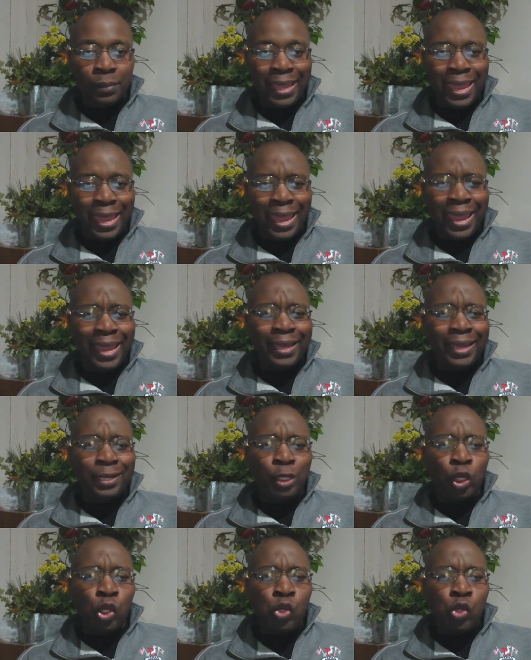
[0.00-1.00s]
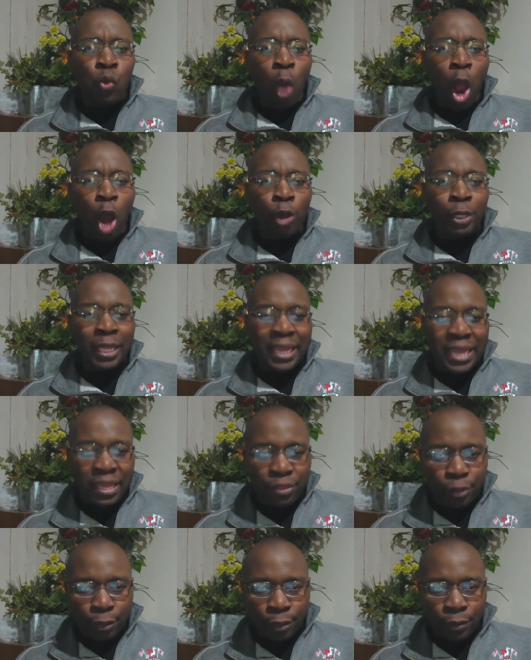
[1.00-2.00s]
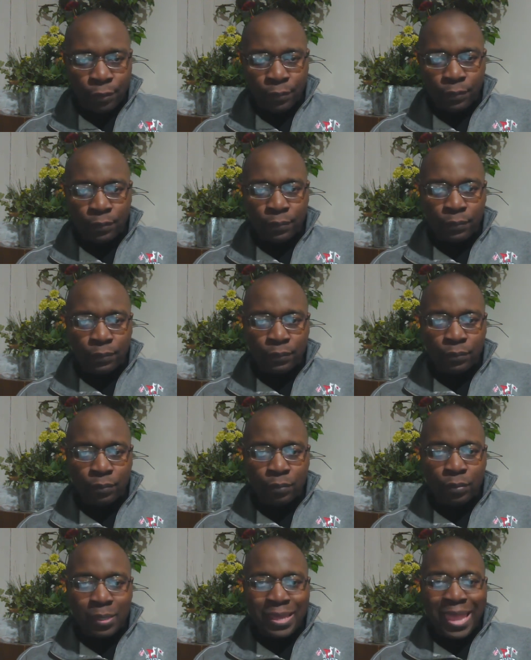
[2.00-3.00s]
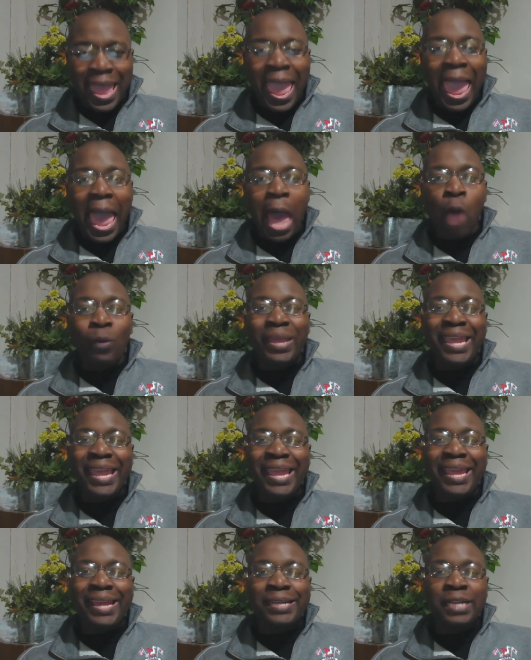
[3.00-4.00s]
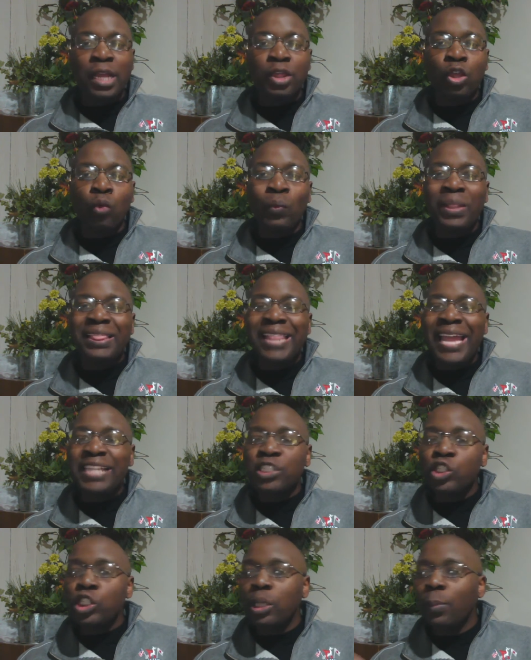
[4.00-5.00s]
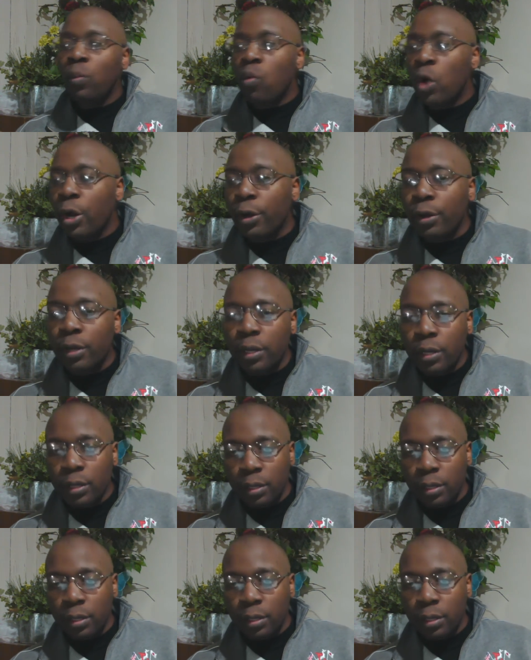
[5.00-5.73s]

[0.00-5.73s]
and you aren't either, how can the relationship work?